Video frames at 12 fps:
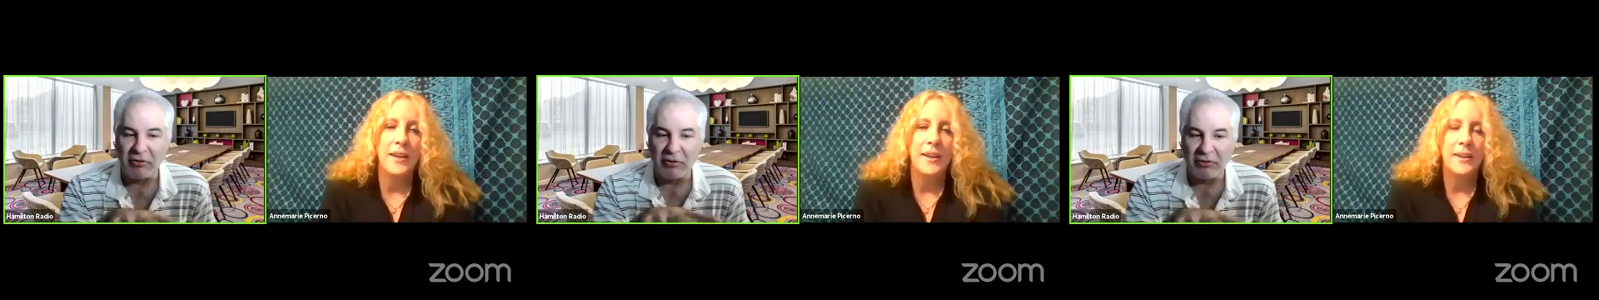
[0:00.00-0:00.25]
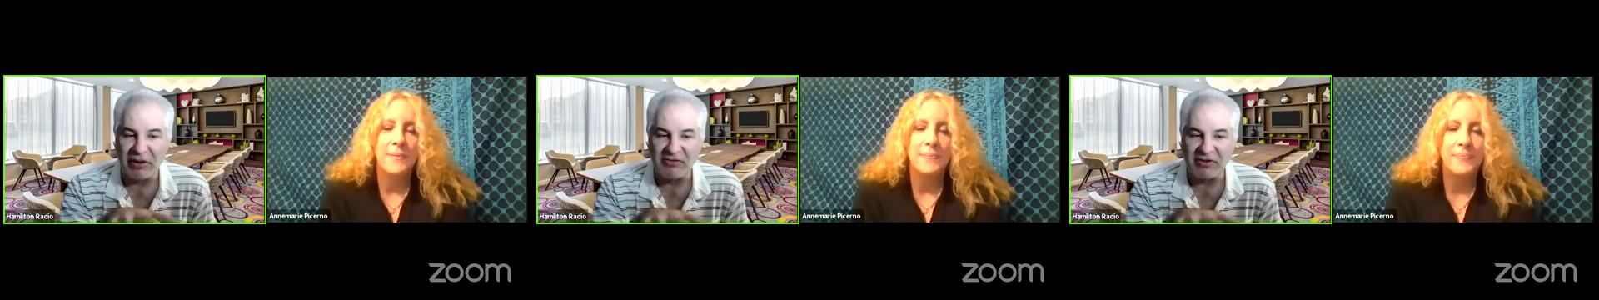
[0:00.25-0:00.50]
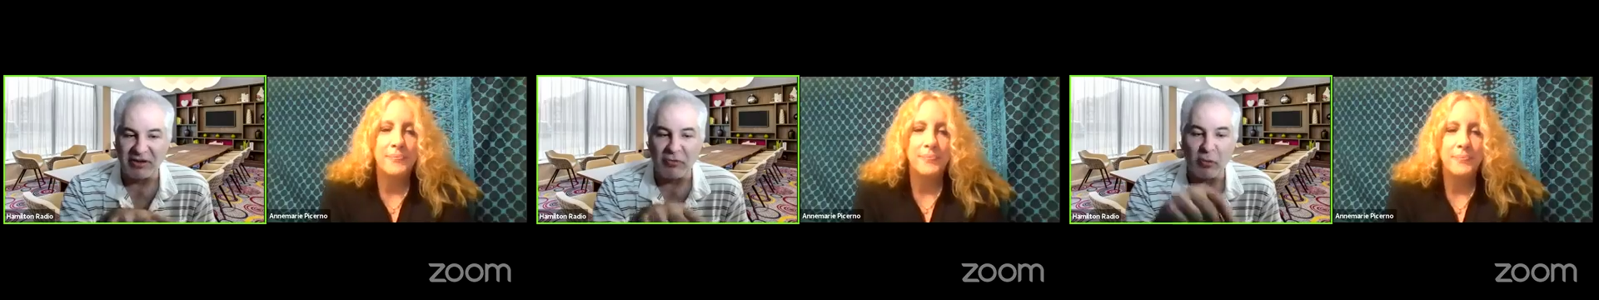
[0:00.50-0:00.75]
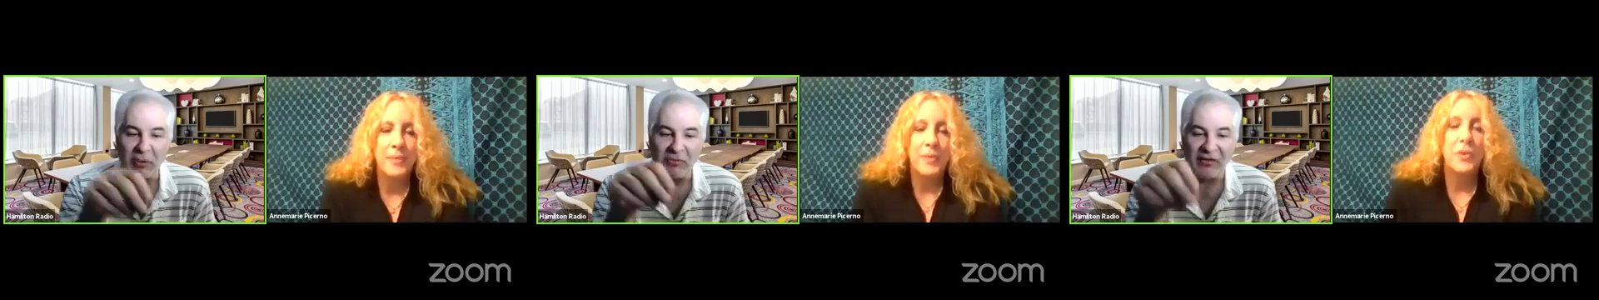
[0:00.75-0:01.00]
Speaker 1: no, listen.
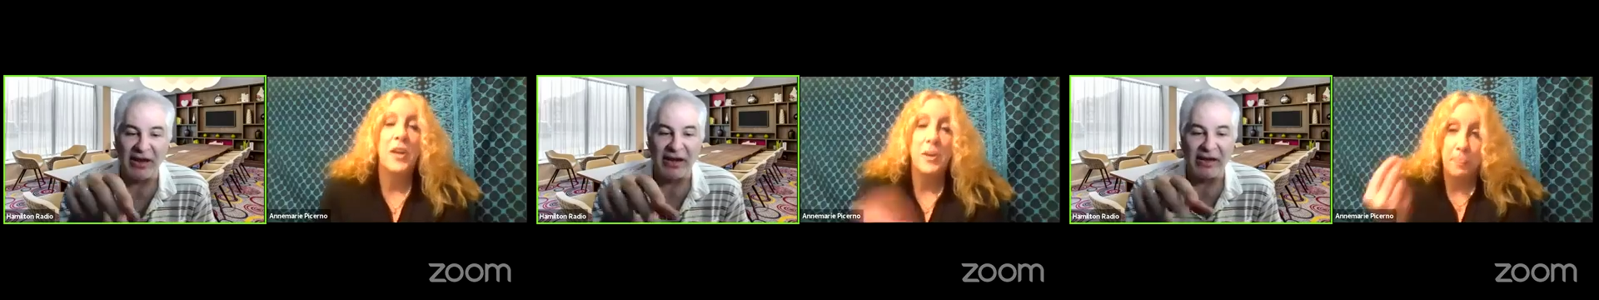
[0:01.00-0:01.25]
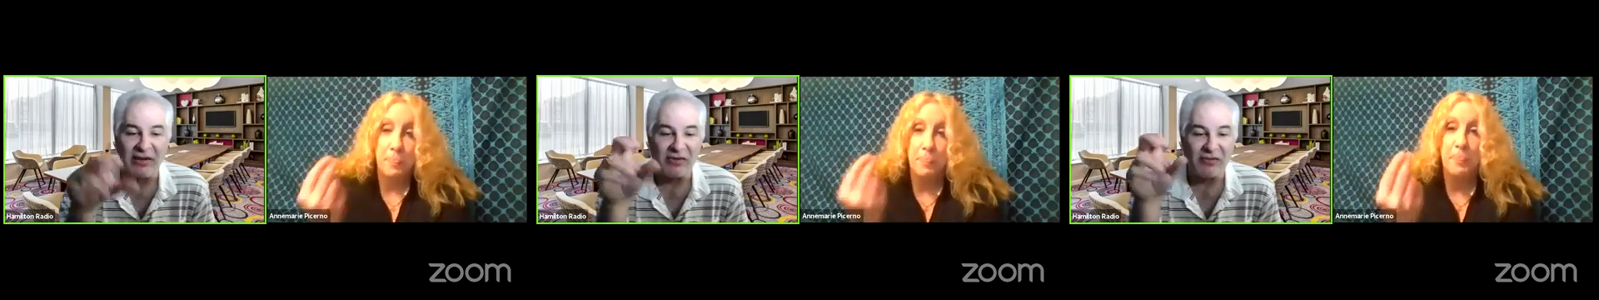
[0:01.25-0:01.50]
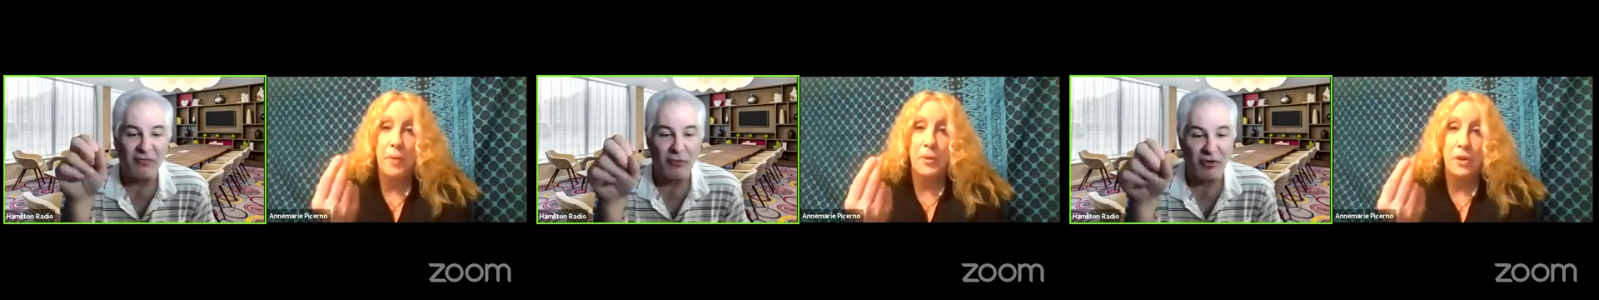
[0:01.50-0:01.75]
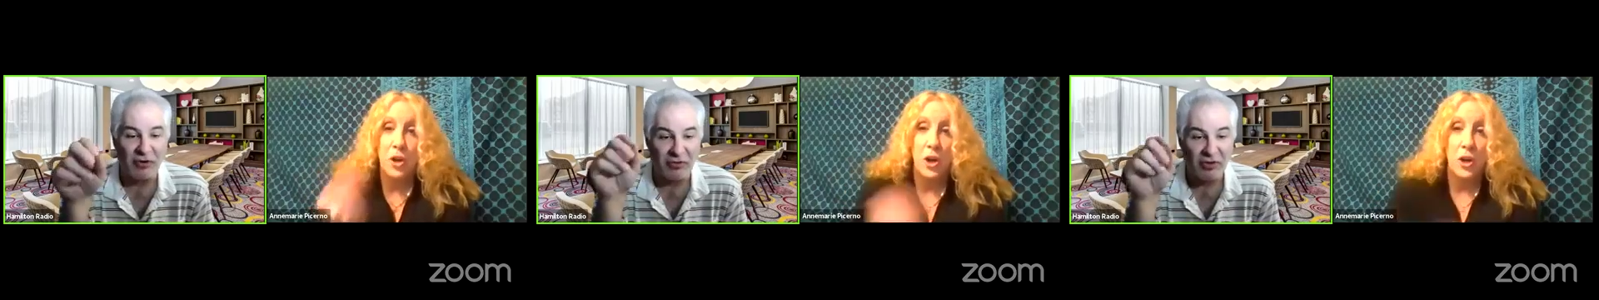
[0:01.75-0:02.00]
What I'm saying is
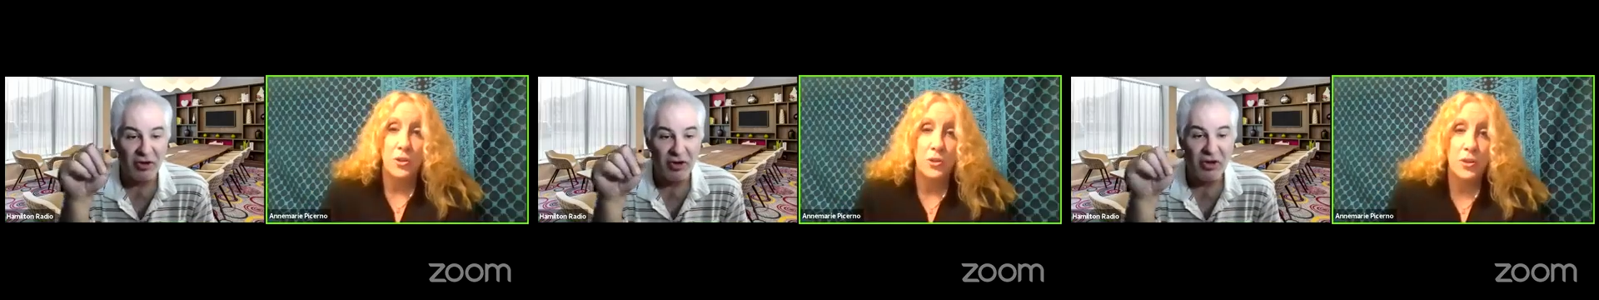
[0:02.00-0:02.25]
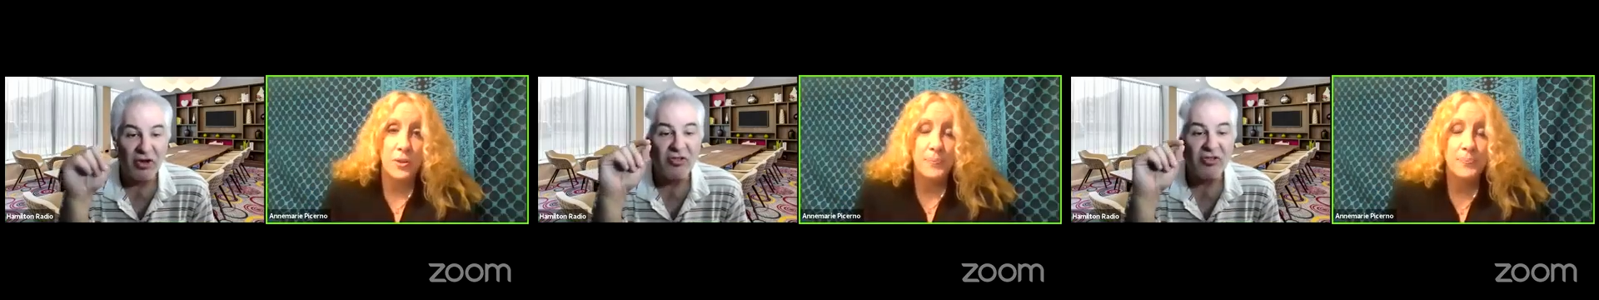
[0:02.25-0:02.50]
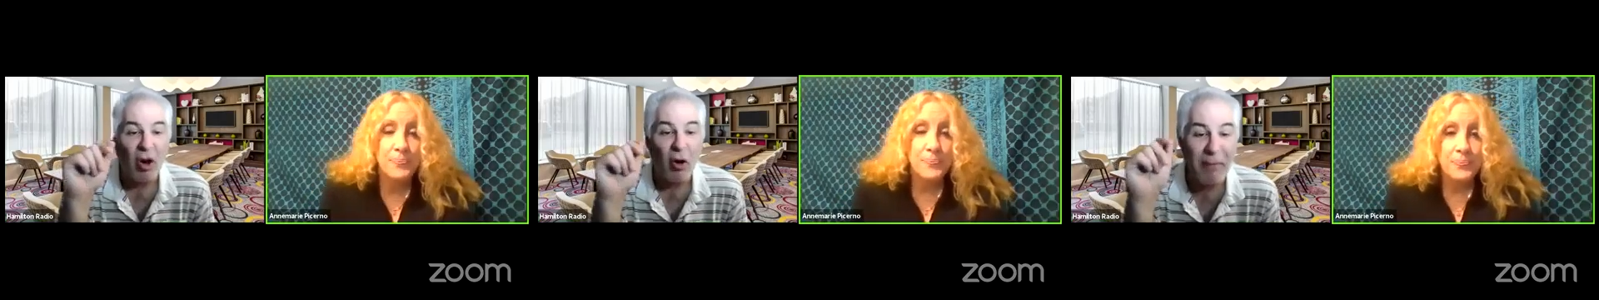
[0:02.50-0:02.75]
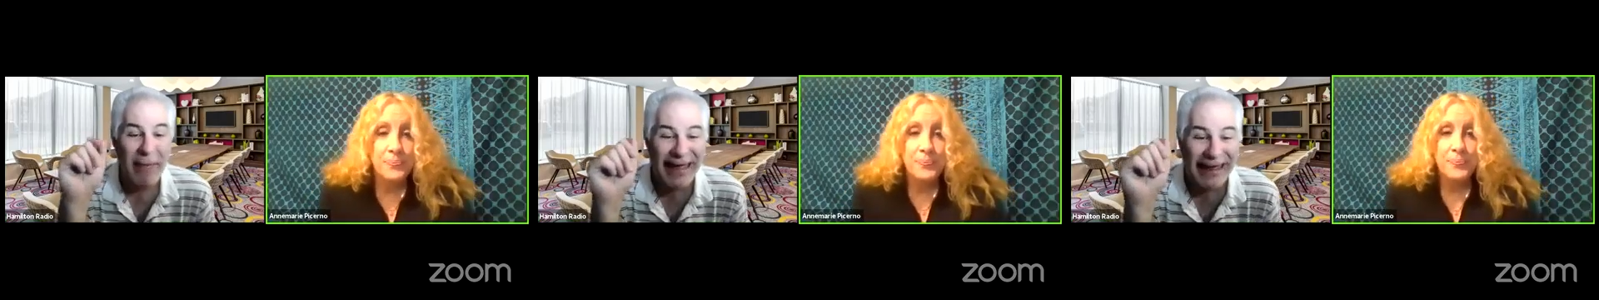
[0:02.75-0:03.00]
charge.
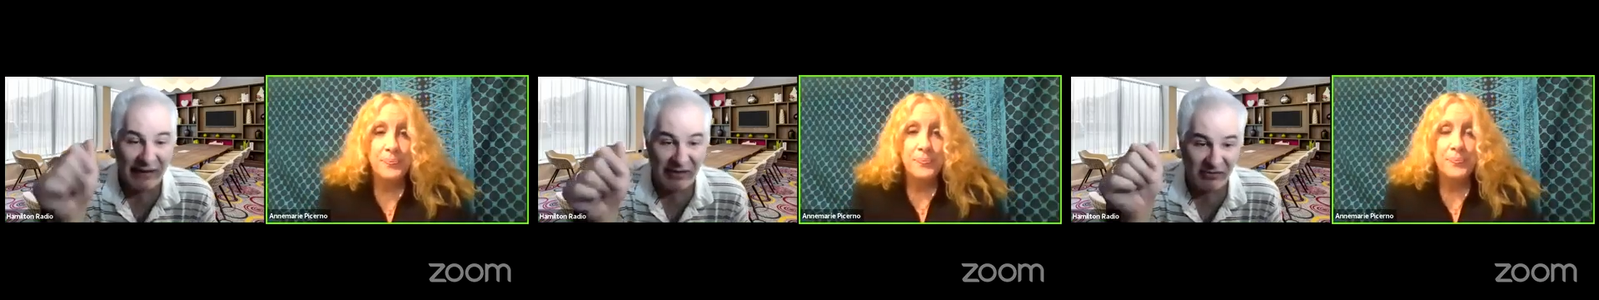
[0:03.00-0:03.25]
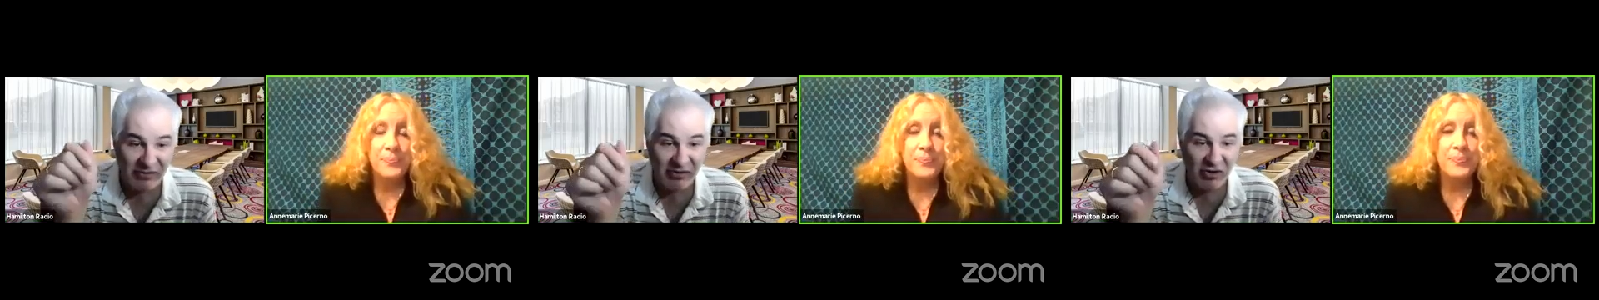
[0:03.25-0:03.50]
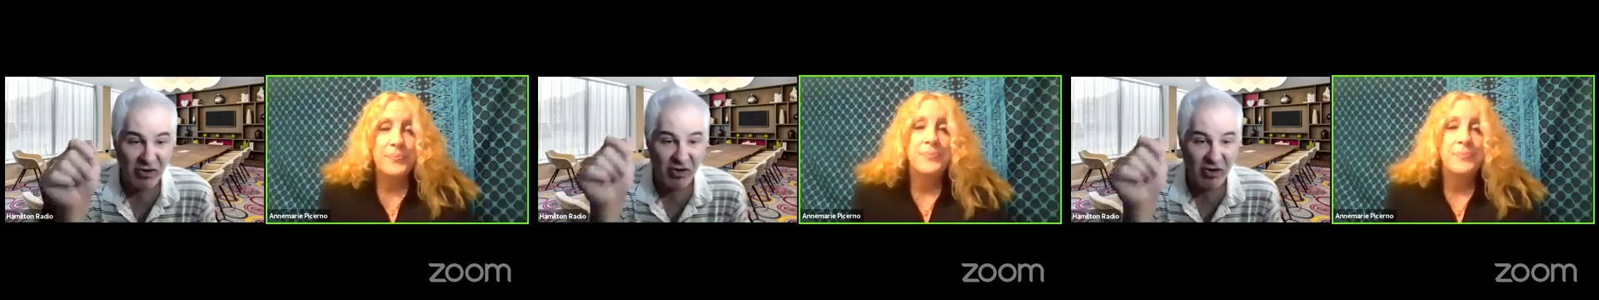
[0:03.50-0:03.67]
Domains.